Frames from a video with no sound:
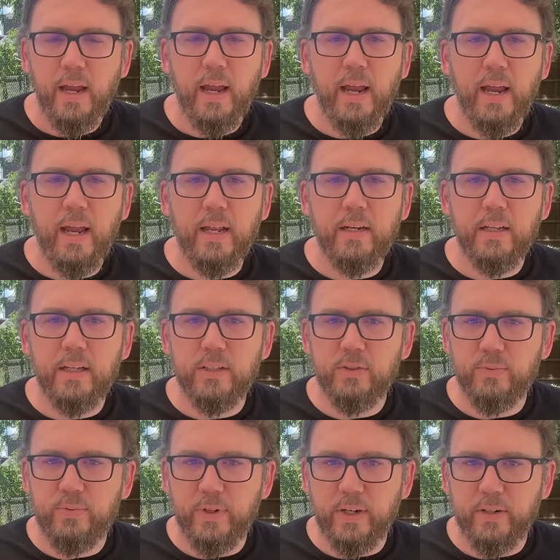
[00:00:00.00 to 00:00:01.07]
and is
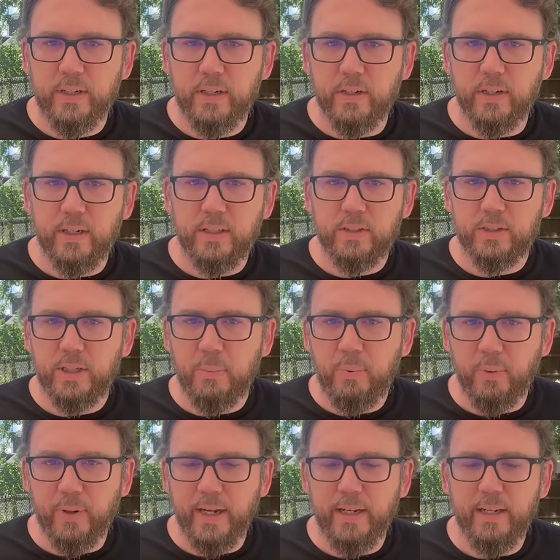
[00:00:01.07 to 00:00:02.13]
very good at
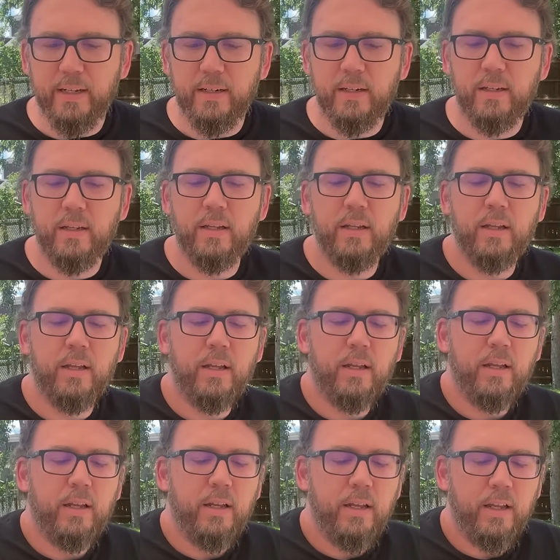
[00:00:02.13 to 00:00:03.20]
separating.
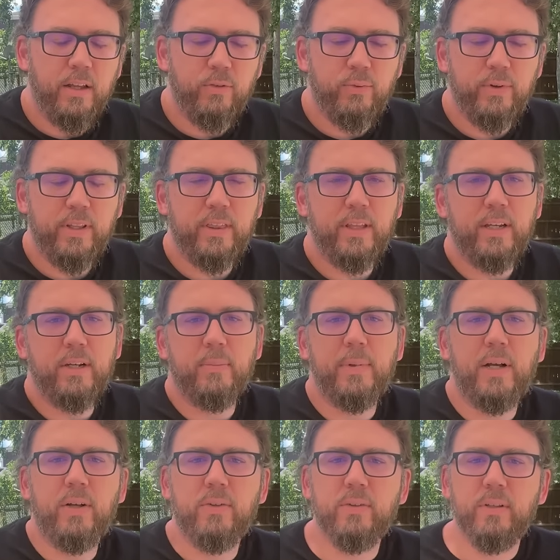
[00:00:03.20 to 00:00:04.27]
If we think
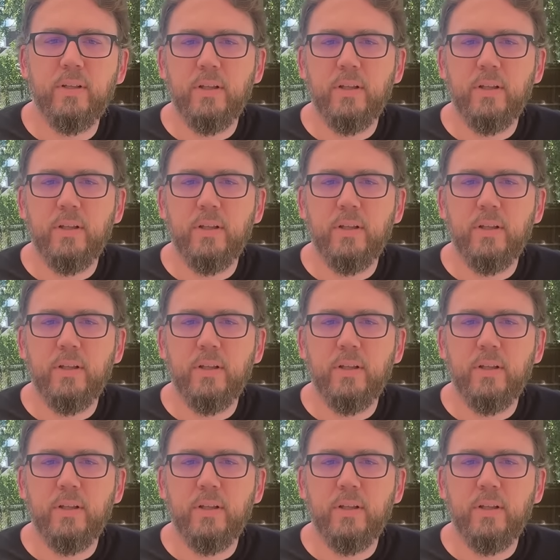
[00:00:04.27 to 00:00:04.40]
about